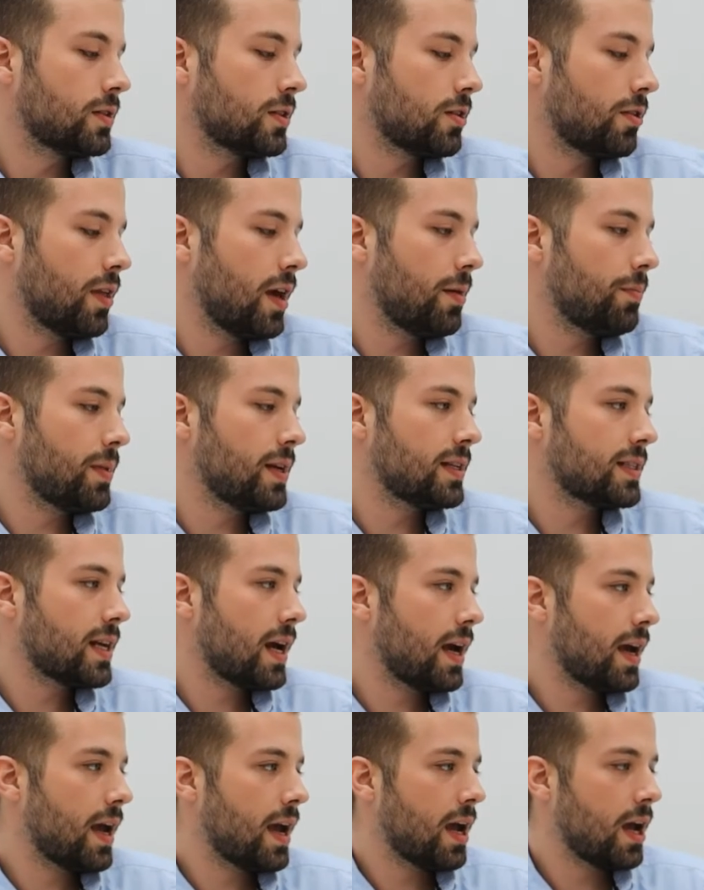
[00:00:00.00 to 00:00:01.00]
so that means
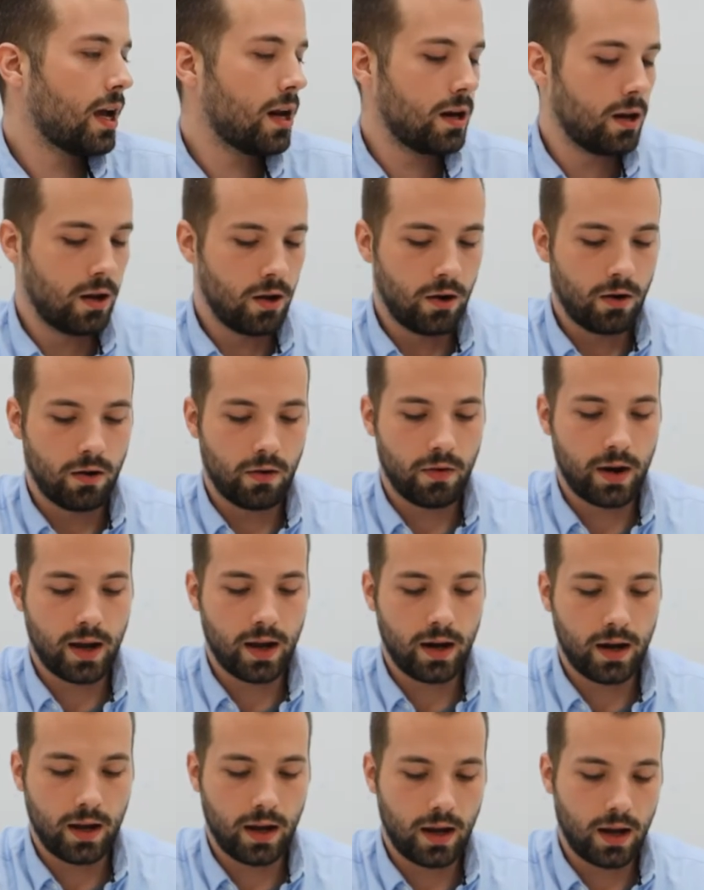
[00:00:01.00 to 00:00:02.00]
I add
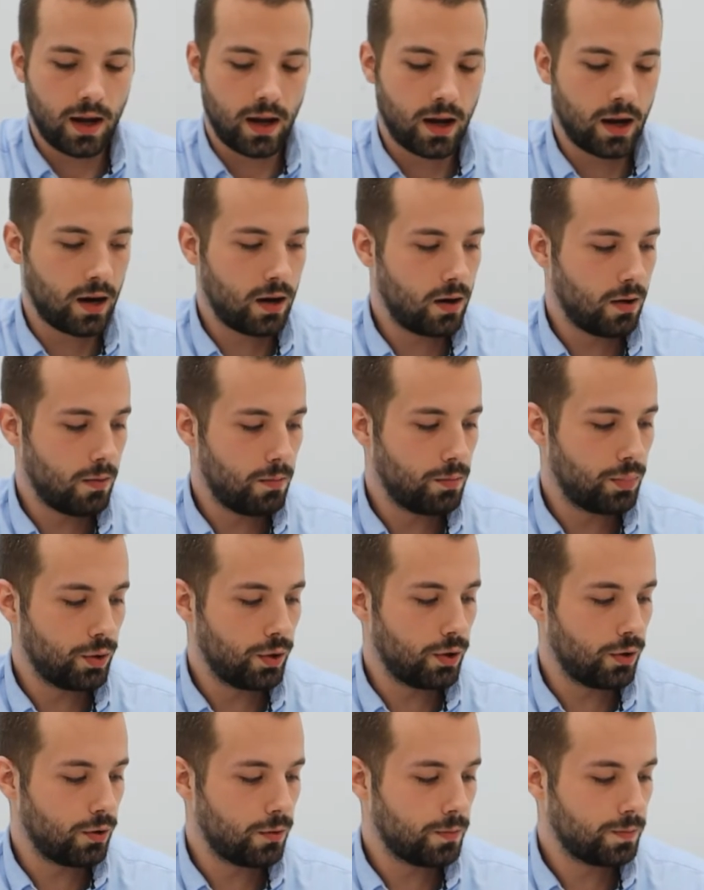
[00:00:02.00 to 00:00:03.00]
red and
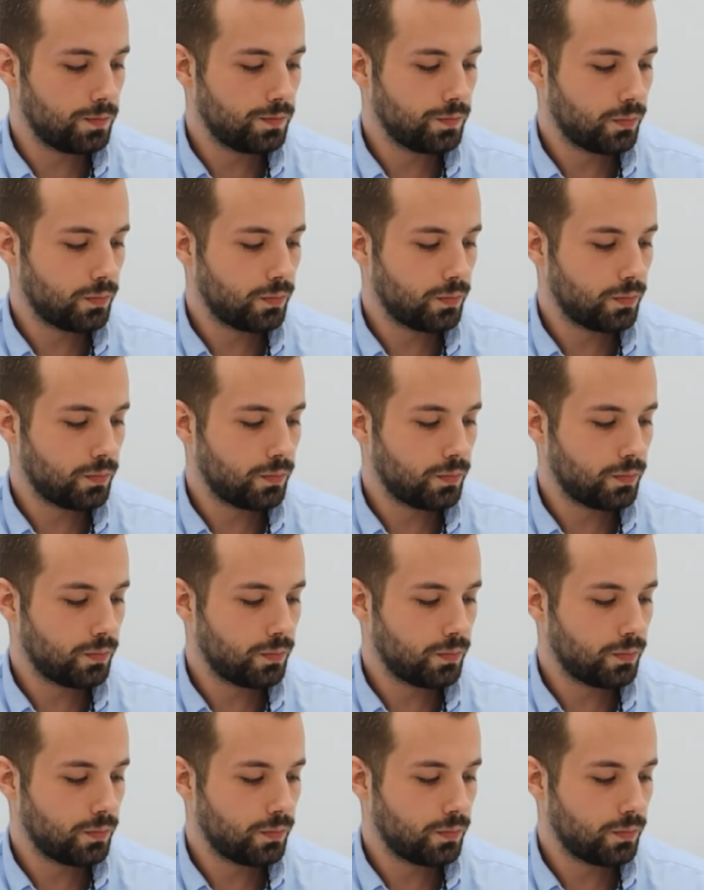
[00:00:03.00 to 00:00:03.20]
blue.